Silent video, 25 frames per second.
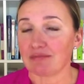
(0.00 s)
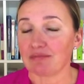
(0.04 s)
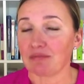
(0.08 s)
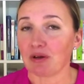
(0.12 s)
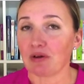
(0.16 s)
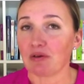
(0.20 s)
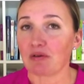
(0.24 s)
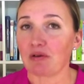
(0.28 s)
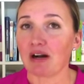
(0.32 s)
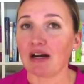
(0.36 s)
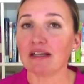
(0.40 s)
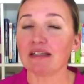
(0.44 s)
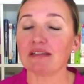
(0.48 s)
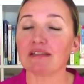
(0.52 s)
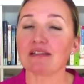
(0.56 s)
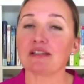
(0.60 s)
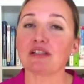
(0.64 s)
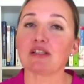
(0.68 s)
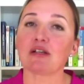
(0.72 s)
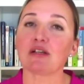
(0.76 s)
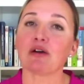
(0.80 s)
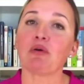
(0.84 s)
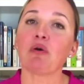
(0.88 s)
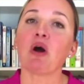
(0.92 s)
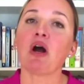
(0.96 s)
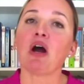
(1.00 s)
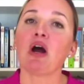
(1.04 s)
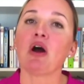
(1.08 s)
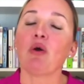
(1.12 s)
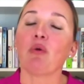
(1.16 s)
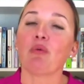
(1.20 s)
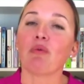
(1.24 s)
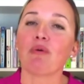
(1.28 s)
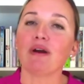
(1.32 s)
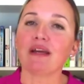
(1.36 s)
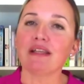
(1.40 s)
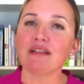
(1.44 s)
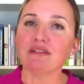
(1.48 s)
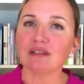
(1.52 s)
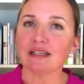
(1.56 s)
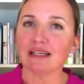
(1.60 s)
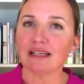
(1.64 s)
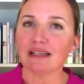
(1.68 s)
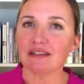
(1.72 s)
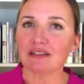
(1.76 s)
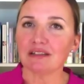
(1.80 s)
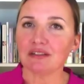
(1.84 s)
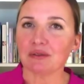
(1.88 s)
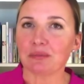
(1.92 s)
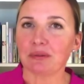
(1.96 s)
All right, so when you
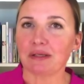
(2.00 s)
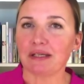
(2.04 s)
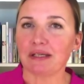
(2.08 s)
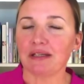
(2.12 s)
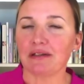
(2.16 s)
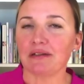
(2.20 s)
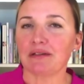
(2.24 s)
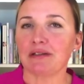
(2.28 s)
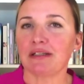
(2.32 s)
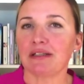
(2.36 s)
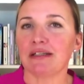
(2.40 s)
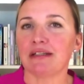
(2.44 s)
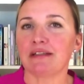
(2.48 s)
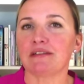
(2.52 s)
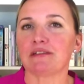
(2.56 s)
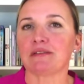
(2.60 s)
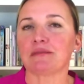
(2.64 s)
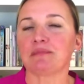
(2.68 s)
get your period